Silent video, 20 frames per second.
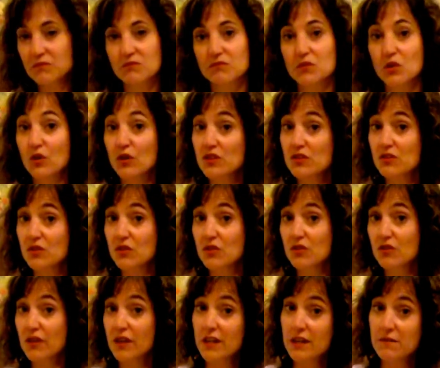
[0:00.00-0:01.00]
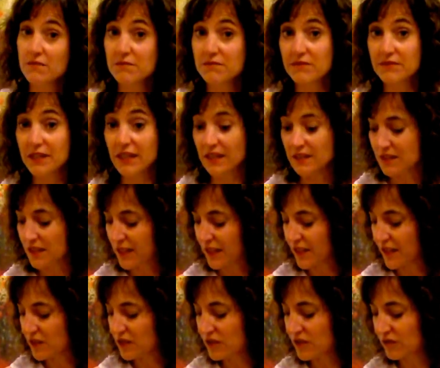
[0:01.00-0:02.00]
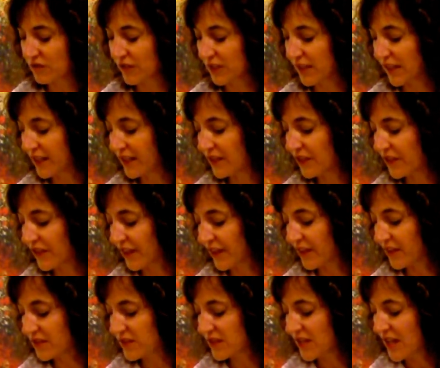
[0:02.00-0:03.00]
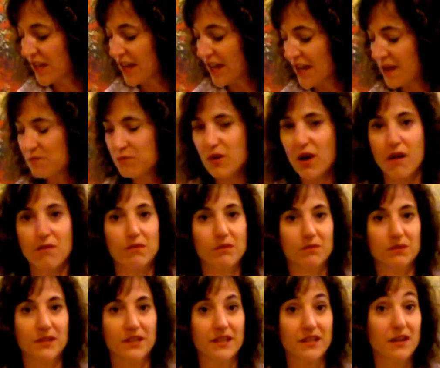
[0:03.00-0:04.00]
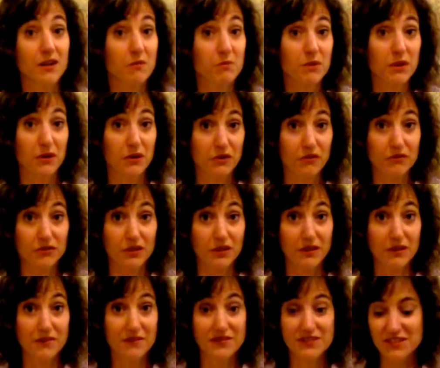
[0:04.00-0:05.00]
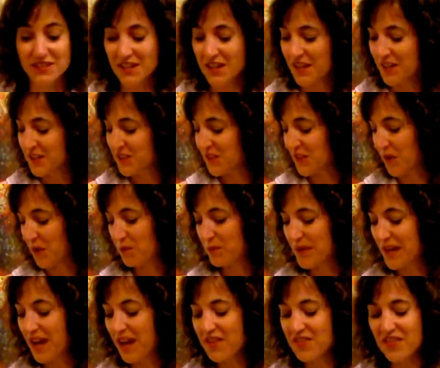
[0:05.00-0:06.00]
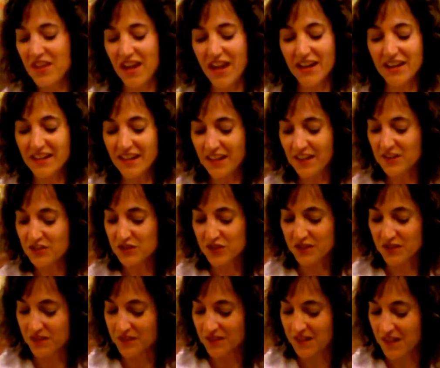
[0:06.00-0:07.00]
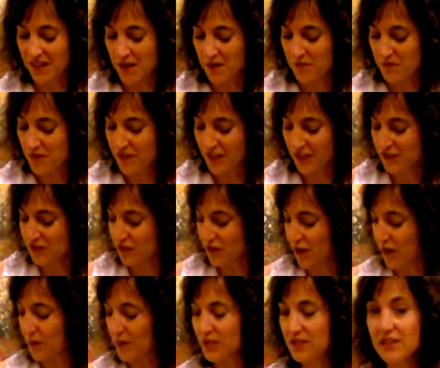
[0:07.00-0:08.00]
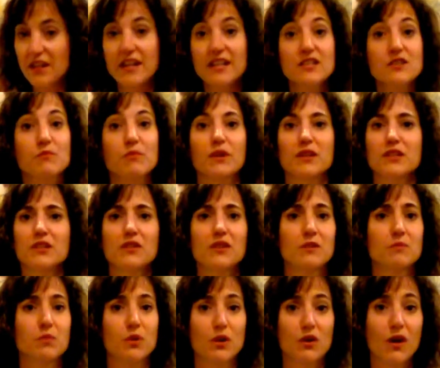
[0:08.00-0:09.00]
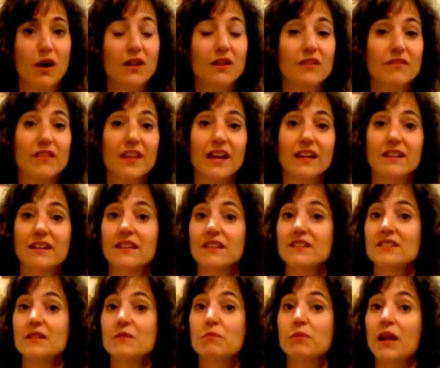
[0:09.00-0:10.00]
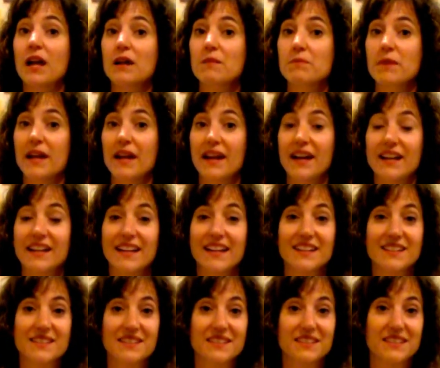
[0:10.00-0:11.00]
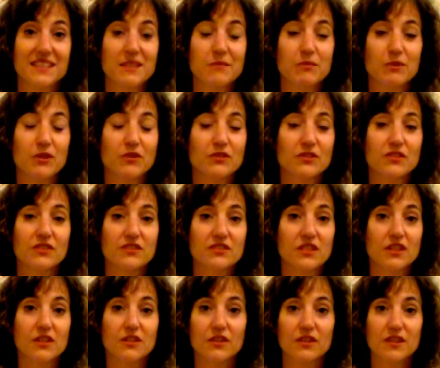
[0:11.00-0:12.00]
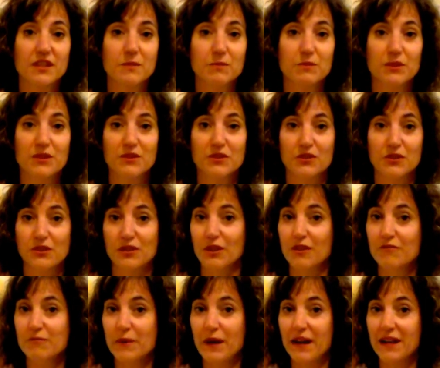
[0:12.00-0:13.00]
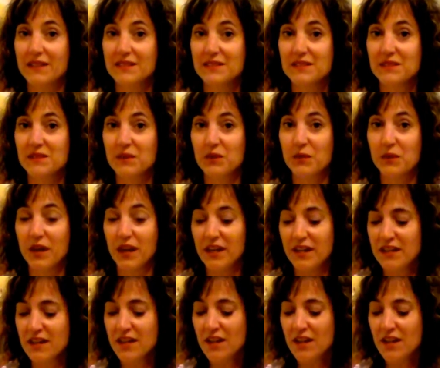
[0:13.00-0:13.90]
cortisone cream, anti-itch related things, and probably a pair of gloves. So beyond that, extra things are always nice, but you could put all of that in a Ziploc bag and keep it under the sink or keep it in your glove box, okay?